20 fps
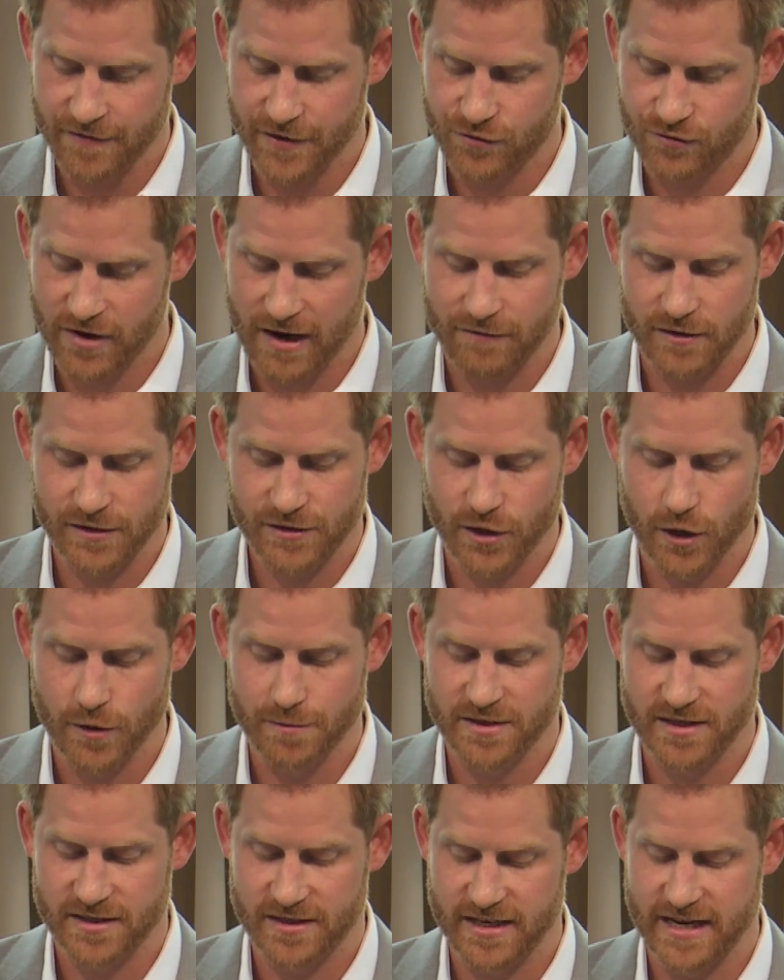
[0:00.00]
that travelers hope
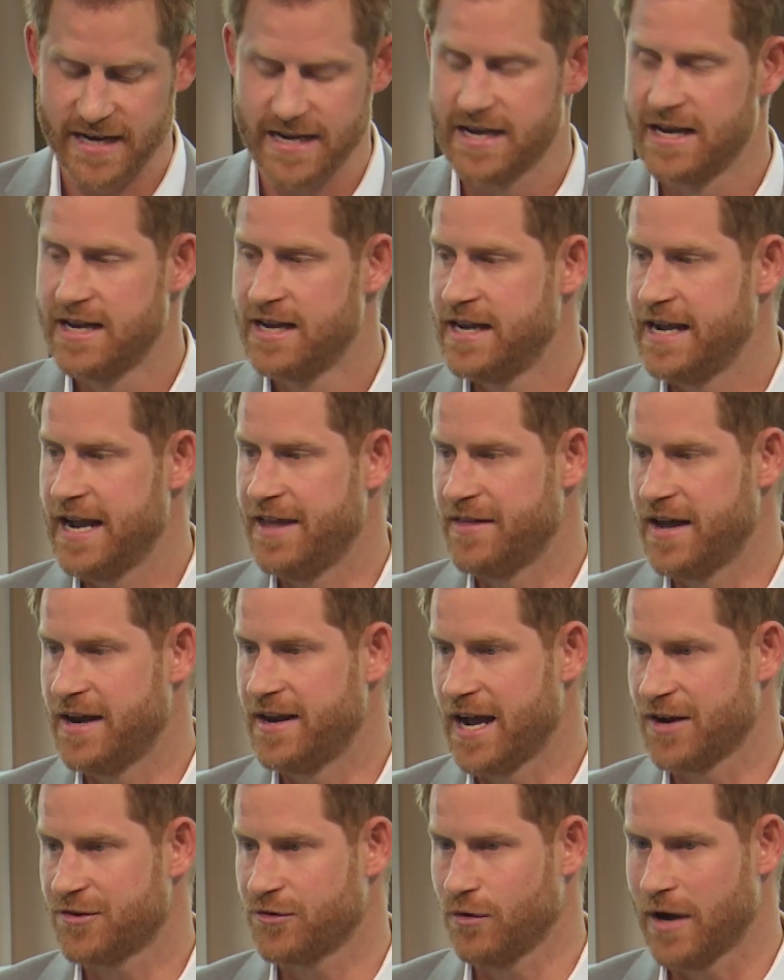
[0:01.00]
to see in their
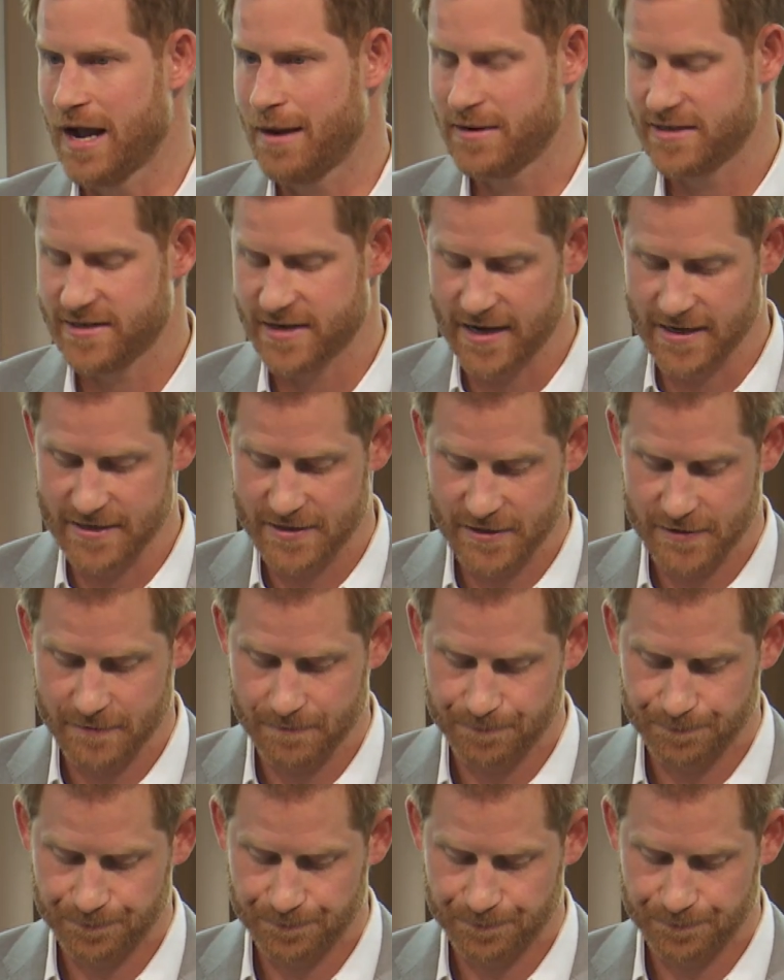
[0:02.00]
natural habitats.